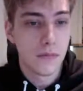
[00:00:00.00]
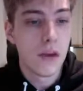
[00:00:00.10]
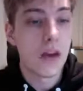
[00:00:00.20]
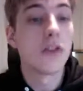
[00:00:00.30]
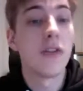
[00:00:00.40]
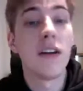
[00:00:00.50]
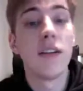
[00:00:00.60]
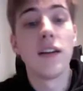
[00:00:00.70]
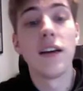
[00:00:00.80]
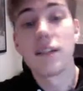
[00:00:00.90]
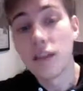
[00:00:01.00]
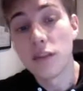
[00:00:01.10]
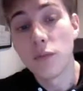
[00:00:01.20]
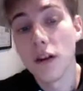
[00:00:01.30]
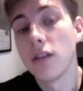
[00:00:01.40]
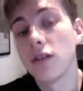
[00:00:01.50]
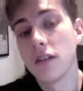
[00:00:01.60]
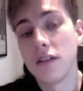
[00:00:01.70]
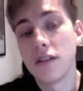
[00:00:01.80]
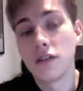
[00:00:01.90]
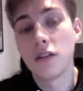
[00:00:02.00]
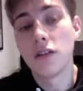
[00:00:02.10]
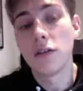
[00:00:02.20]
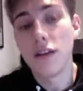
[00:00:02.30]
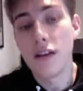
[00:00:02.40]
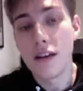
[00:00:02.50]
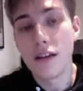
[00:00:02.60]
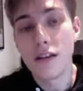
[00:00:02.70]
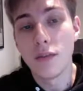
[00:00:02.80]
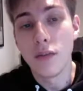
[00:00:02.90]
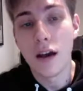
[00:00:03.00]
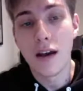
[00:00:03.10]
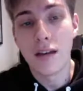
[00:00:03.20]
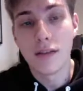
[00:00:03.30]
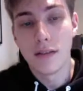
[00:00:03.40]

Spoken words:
Sorry, in the next season, 2017, 2018, we had